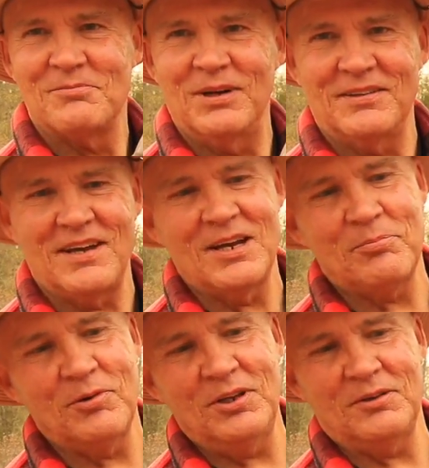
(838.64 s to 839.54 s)
but it's got a
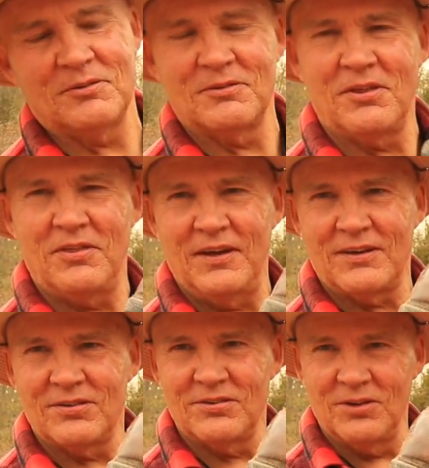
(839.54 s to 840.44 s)
pretty
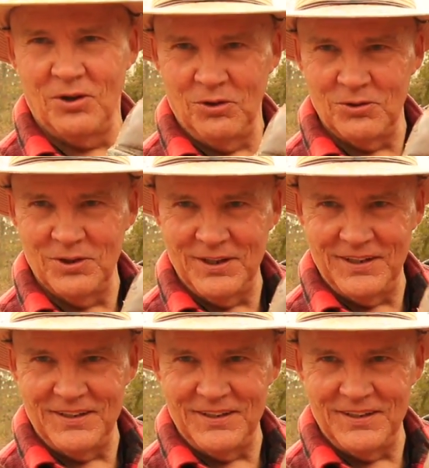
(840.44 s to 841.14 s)
thick sole on it,